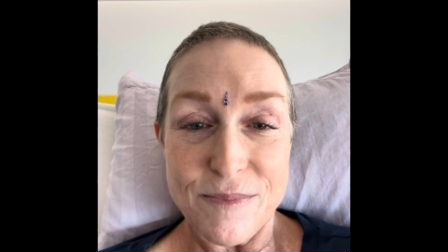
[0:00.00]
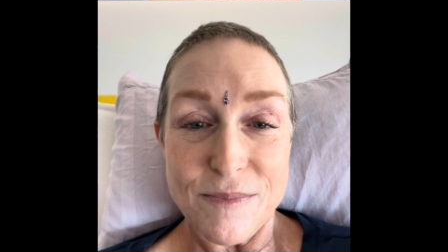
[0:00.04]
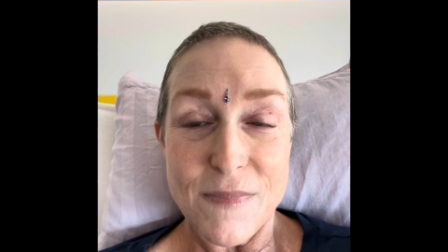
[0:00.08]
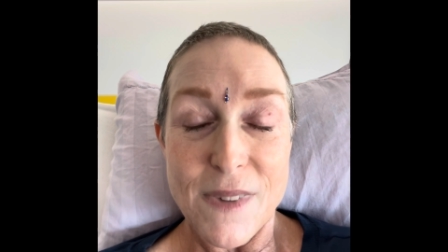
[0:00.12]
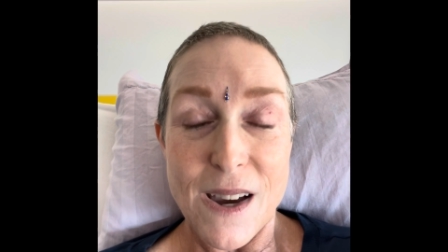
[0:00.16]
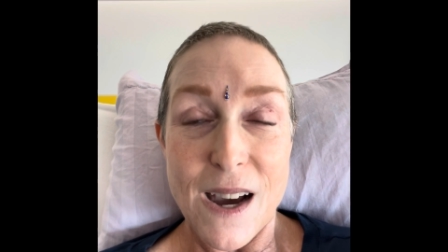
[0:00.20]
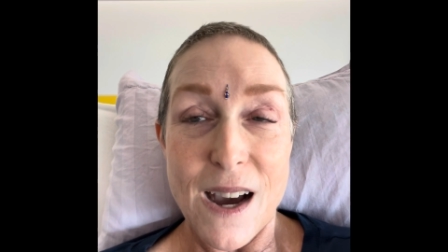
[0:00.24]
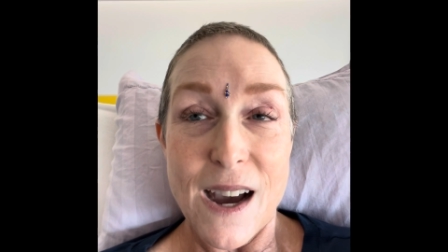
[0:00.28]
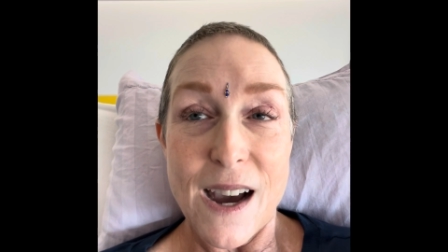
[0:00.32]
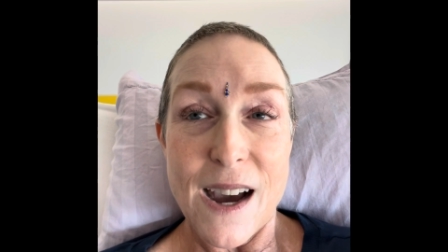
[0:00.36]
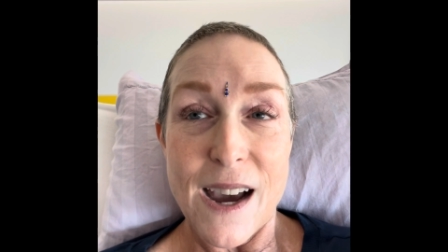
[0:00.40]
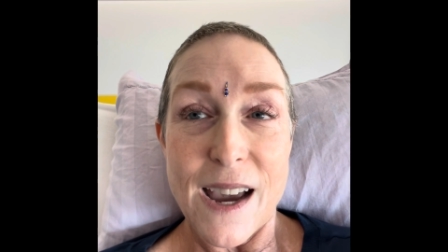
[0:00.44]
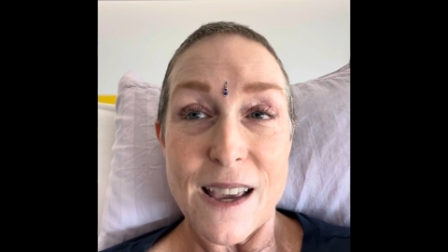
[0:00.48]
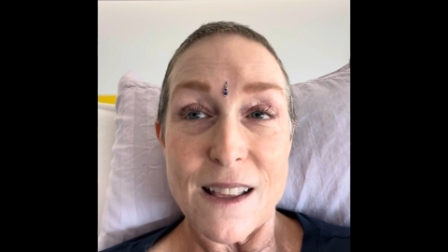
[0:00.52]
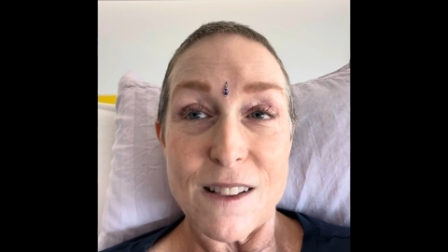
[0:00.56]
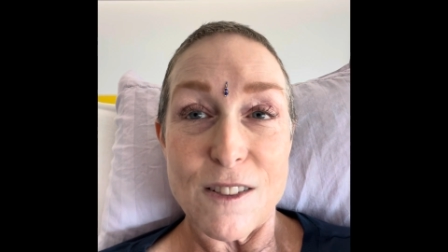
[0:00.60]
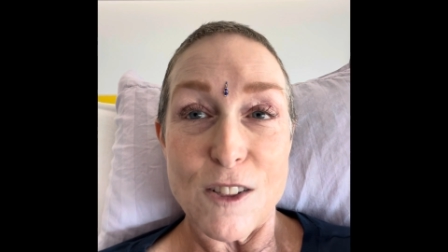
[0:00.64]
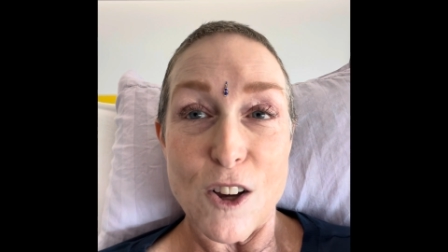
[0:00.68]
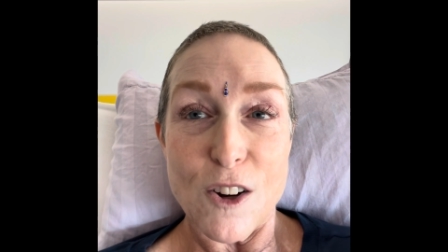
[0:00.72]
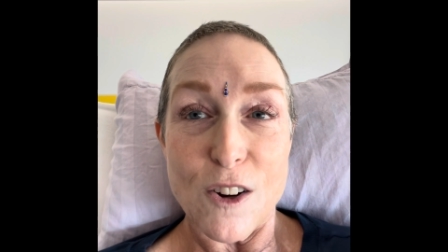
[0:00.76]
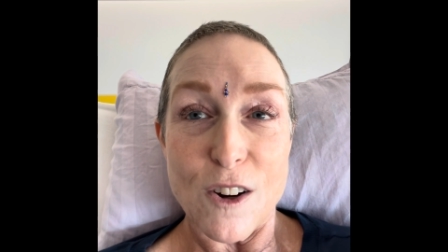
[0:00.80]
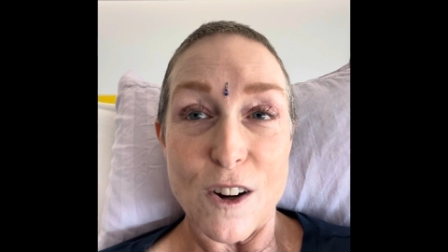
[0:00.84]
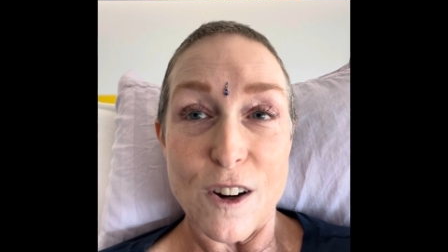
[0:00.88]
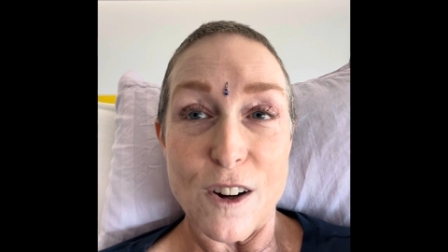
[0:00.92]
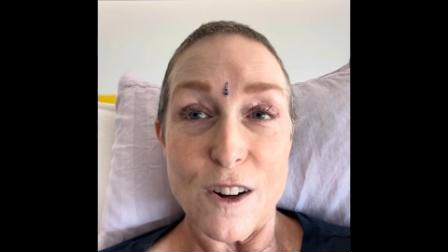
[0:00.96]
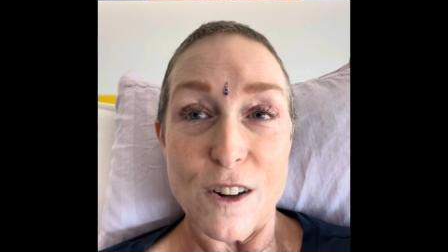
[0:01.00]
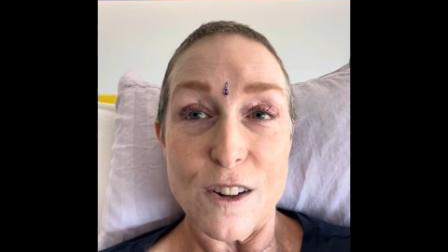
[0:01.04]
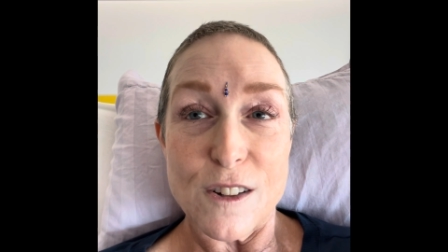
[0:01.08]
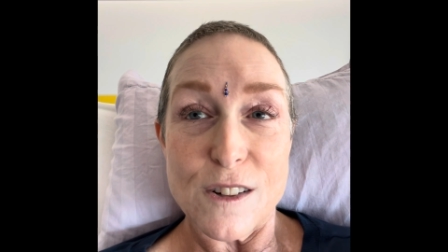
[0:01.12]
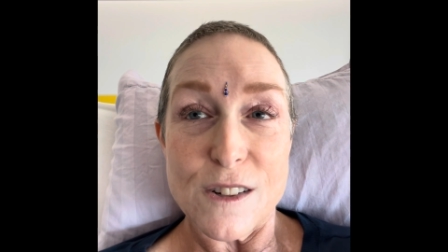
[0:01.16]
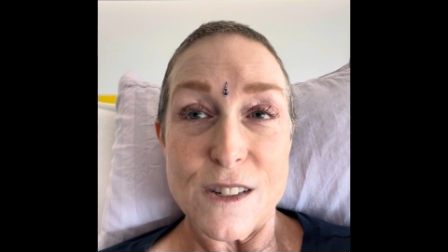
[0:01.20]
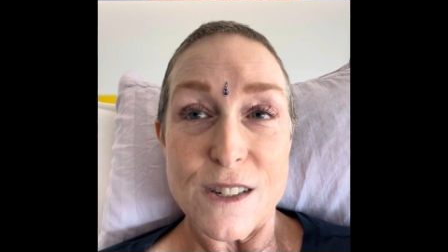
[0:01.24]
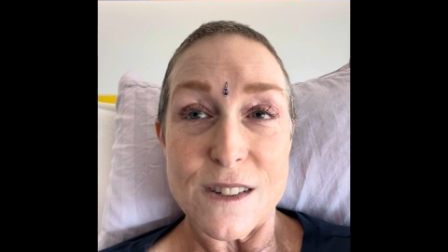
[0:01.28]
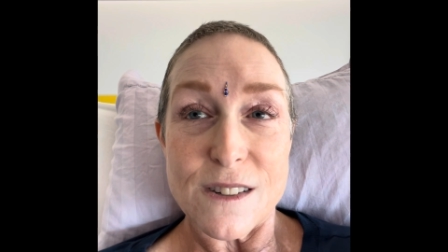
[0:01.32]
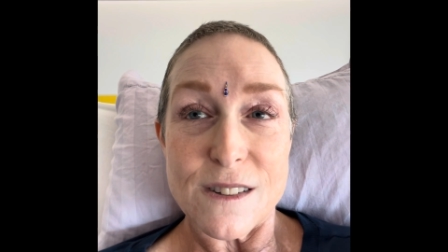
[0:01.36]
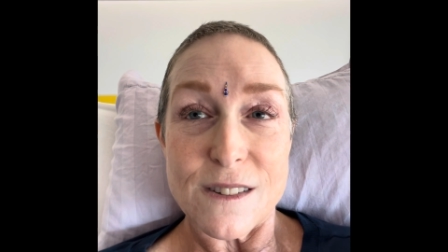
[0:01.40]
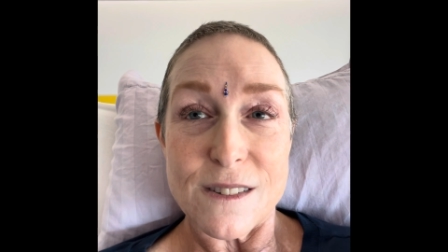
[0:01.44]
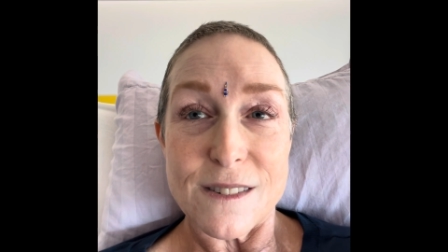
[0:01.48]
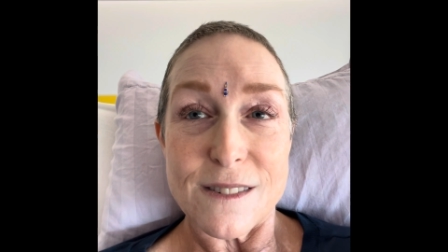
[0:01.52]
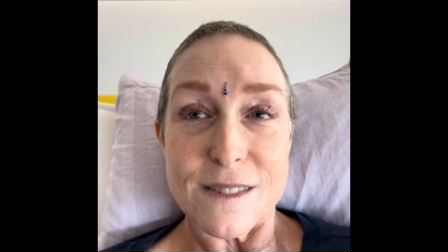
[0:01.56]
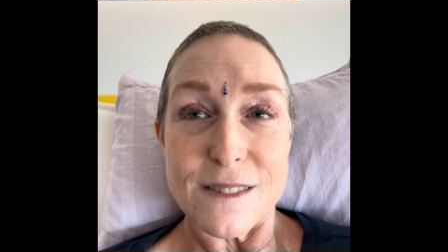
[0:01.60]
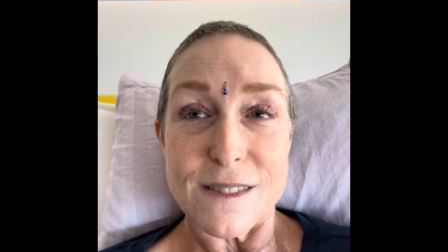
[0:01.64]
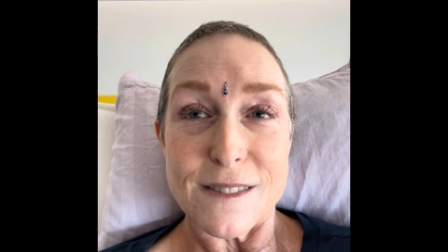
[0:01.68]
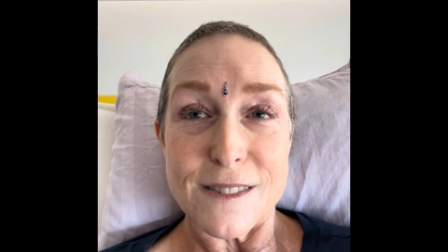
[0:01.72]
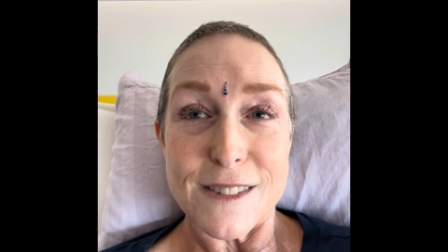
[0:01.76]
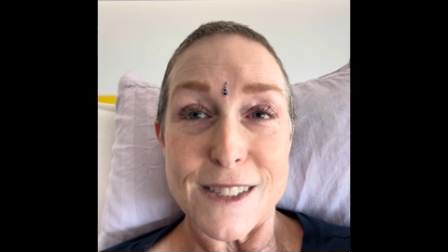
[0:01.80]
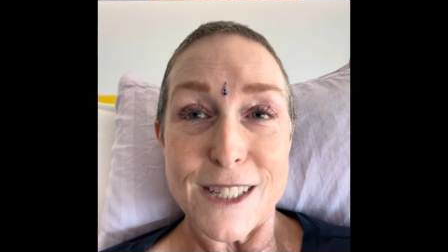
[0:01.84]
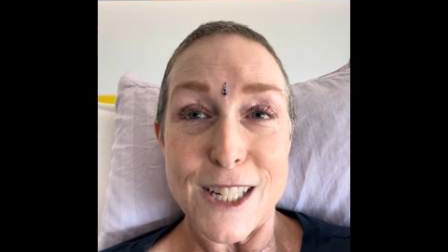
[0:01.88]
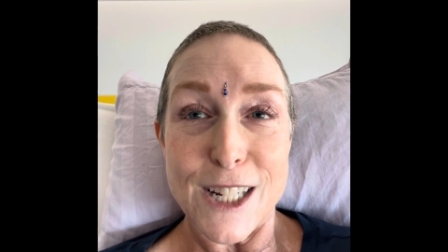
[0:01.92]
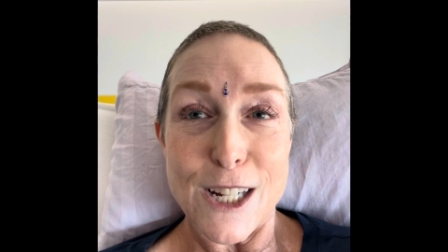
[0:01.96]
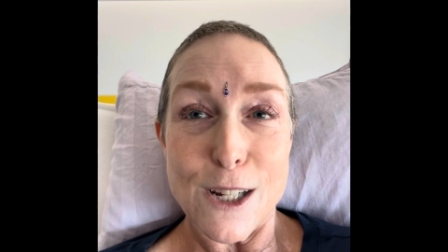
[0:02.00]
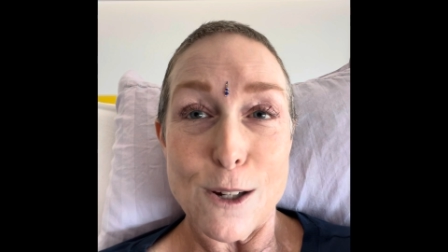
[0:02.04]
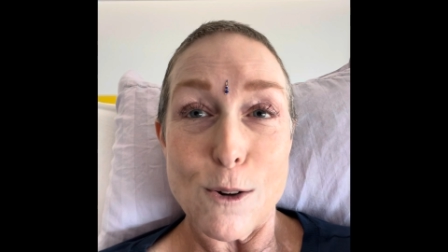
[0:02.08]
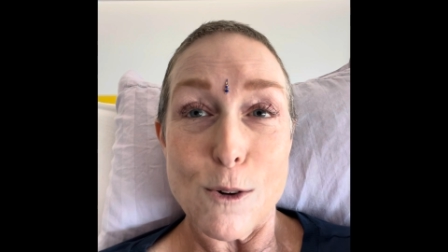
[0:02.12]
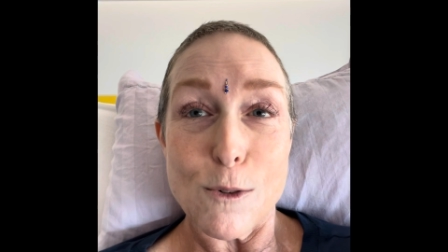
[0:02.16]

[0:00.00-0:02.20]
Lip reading: I learned, you know,